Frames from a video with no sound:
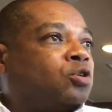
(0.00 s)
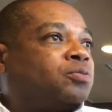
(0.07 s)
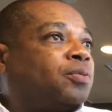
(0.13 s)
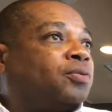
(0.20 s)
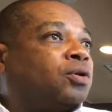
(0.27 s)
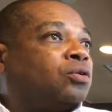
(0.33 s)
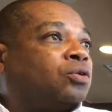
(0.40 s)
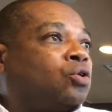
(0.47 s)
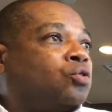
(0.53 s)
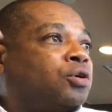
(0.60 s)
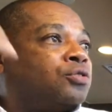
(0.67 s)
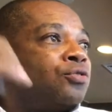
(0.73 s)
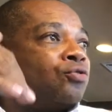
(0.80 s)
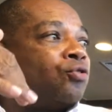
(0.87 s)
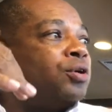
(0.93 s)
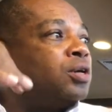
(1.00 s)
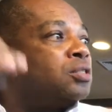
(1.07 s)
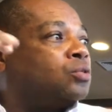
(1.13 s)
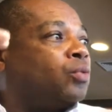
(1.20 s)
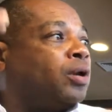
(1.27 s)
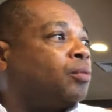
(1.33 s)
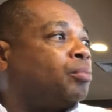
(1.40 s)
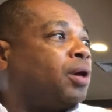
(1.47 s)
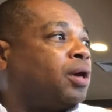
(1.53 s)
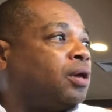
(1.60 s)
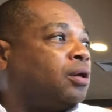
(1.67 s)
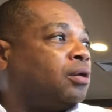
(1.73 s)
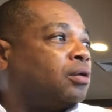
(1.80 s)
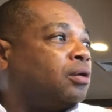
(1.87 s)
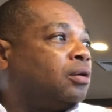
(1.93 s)
most people don't know is free is the way to pay.
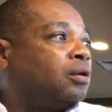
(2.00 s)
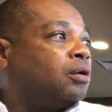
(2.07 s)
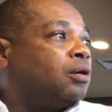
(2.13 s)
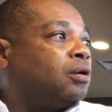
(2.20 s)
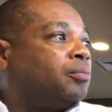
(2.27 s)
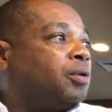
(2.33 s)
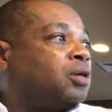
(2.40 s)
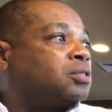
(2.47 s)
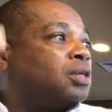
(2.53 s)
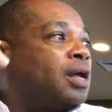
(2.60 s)
Because a